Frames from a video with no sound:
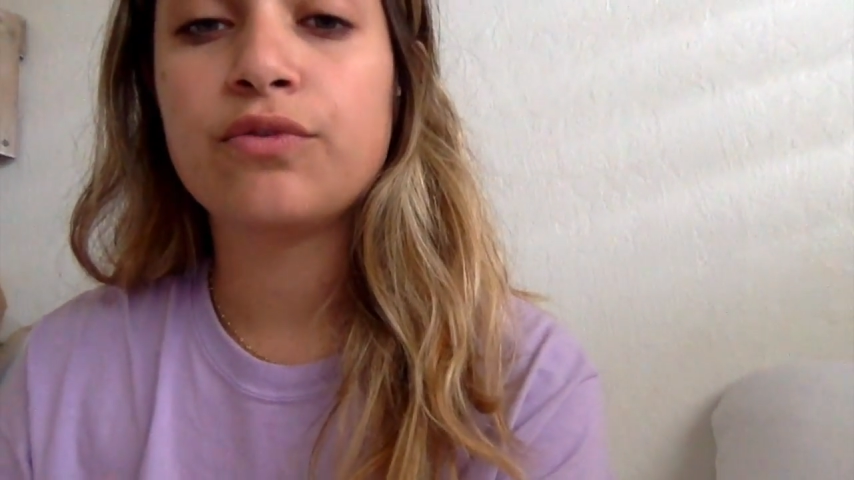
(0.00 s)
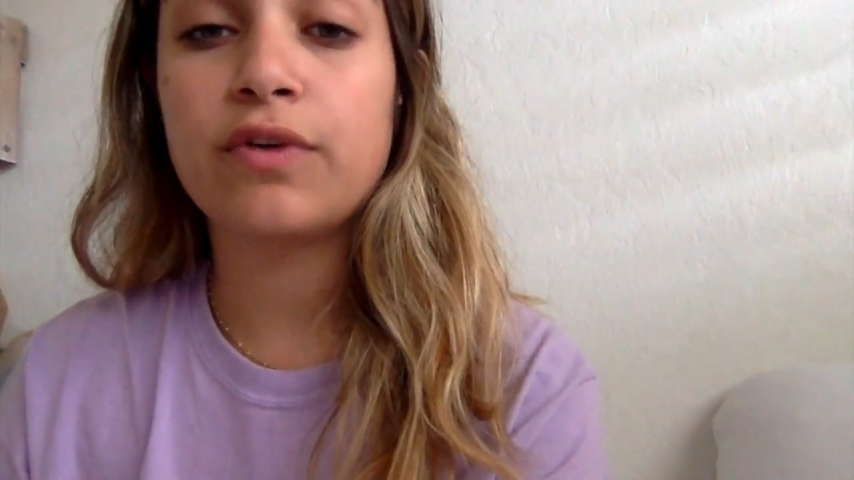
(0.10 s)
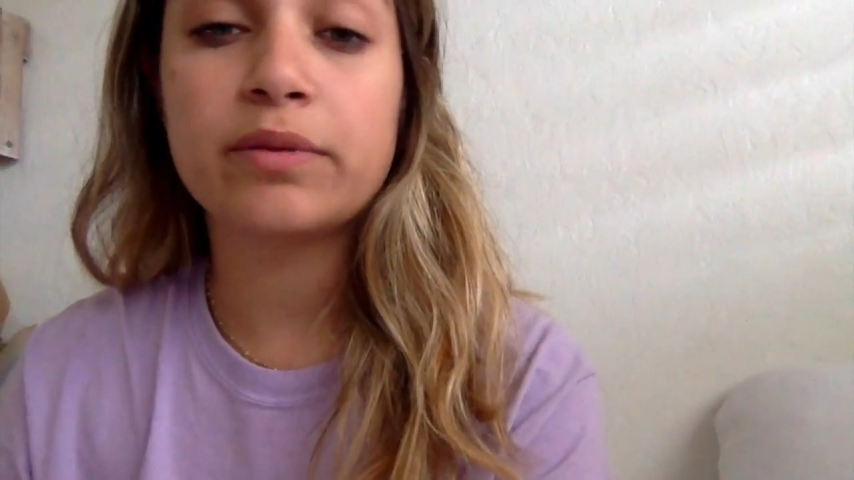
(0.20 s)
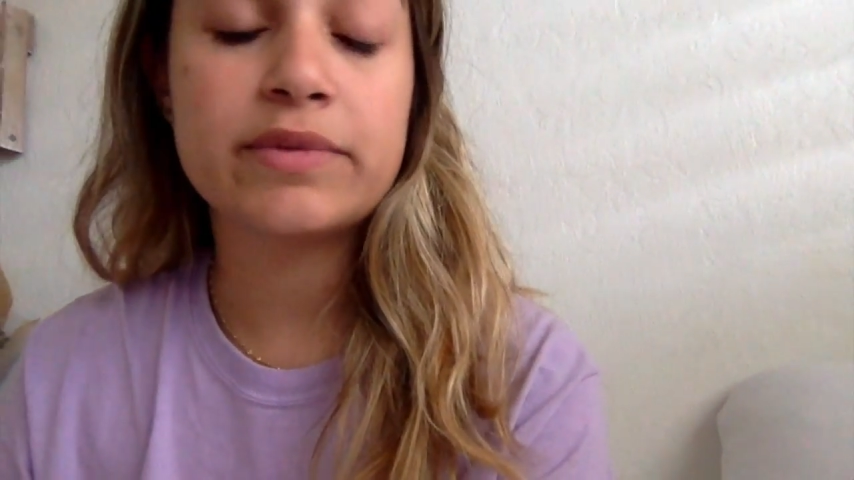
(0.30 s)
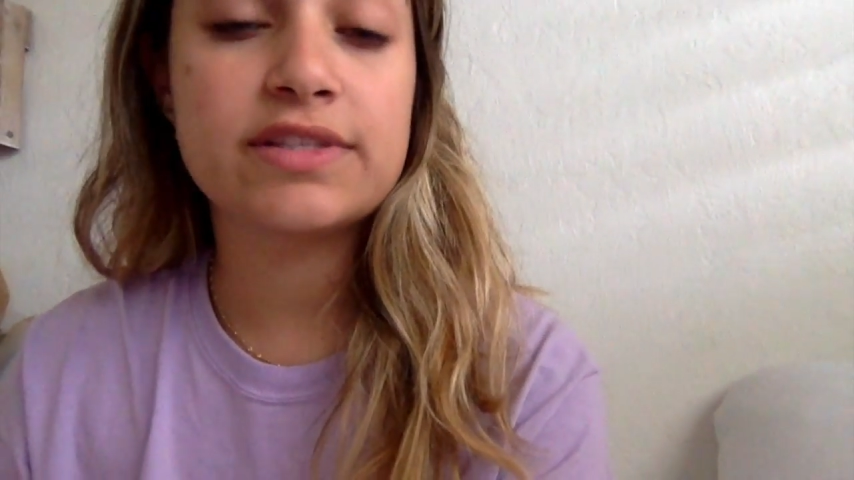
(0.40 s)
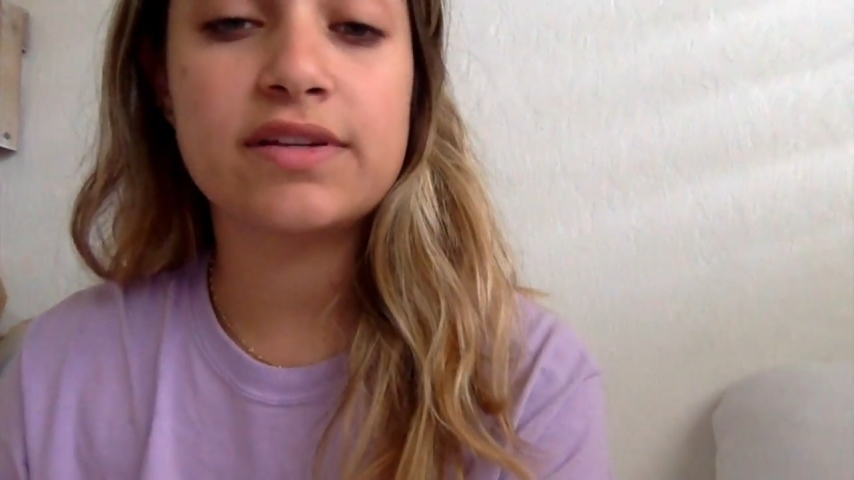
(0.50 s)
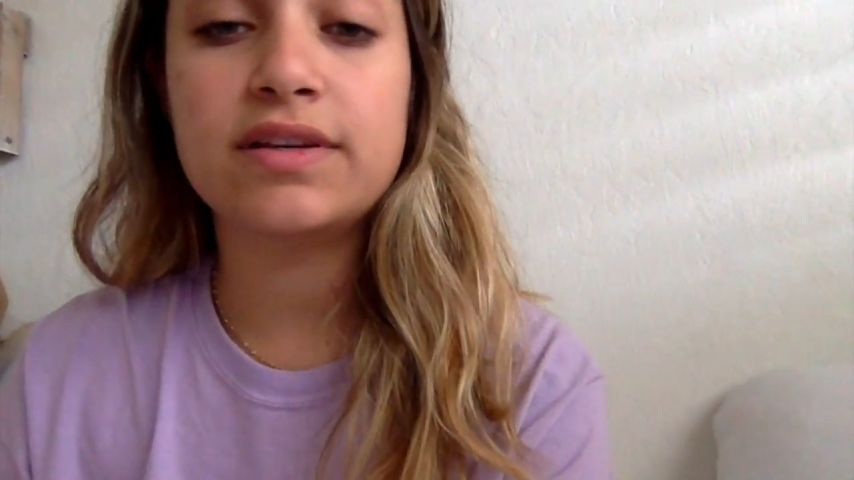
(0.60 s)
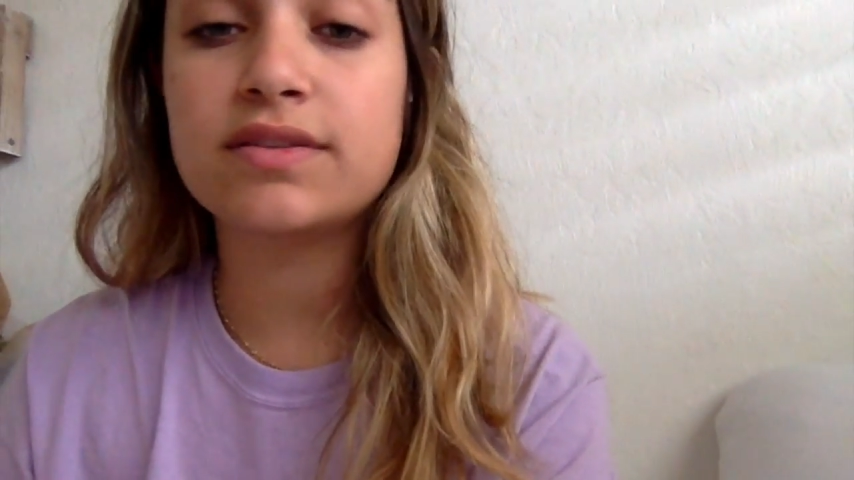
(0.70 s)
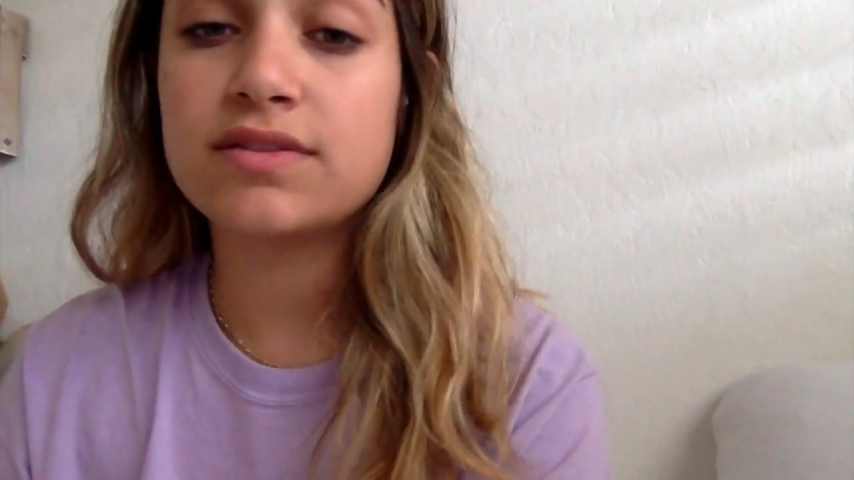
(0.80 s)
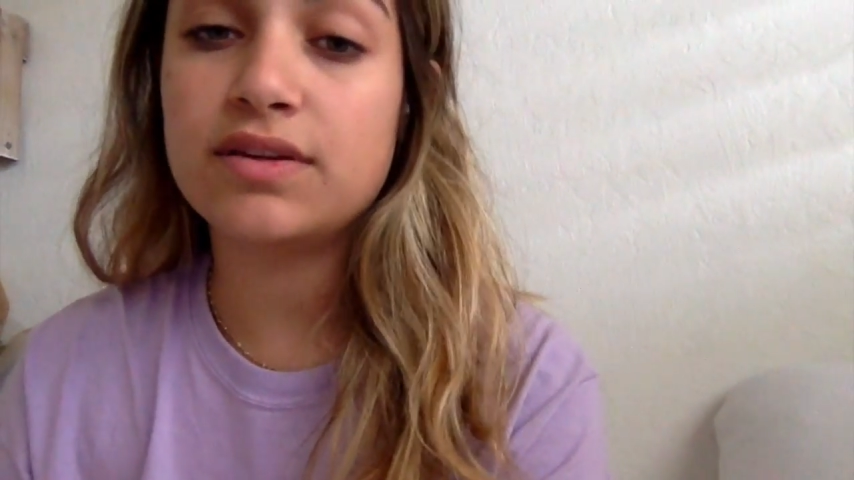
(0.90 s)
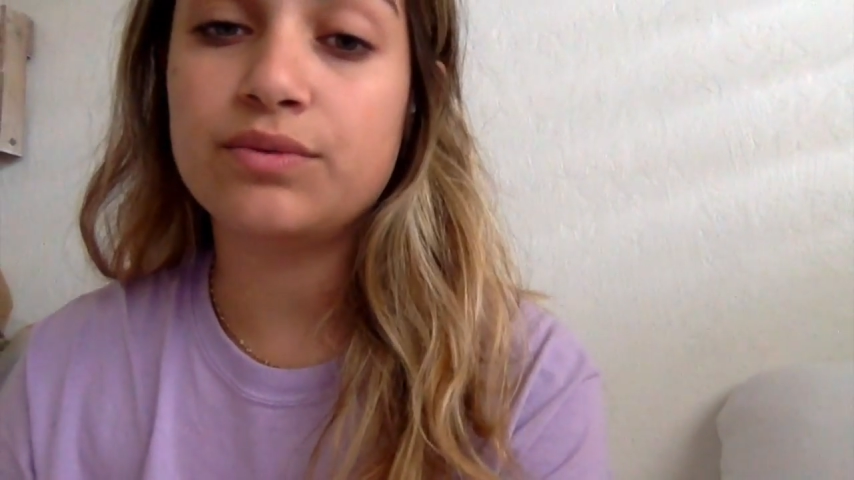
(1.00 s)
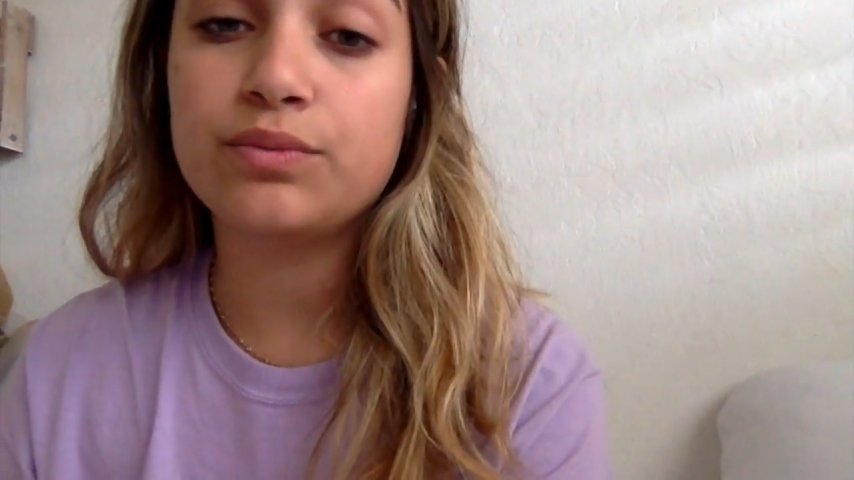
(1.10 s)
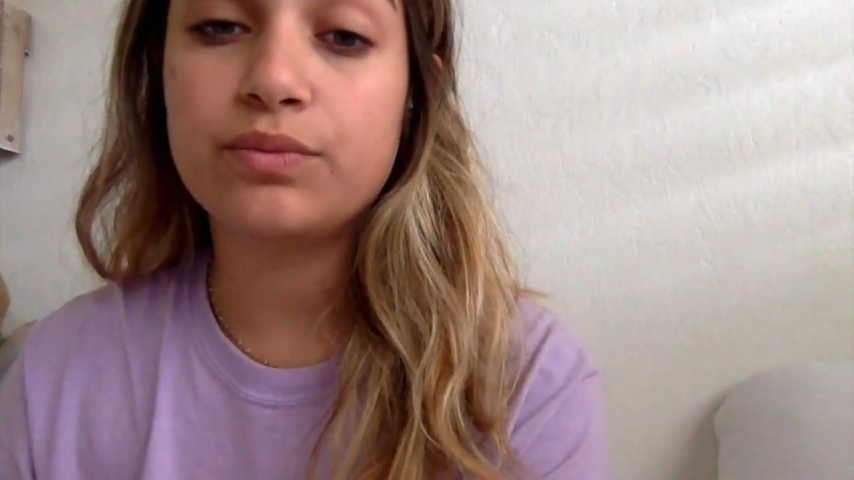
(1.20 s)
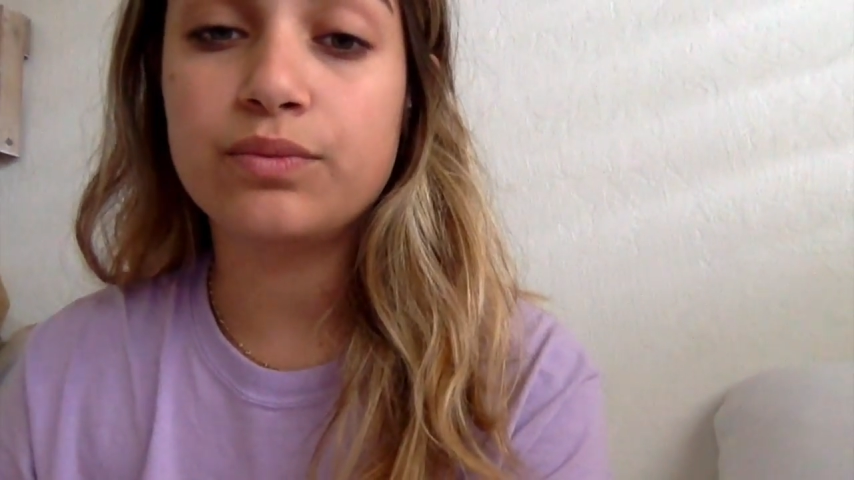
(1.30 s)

pharmacies and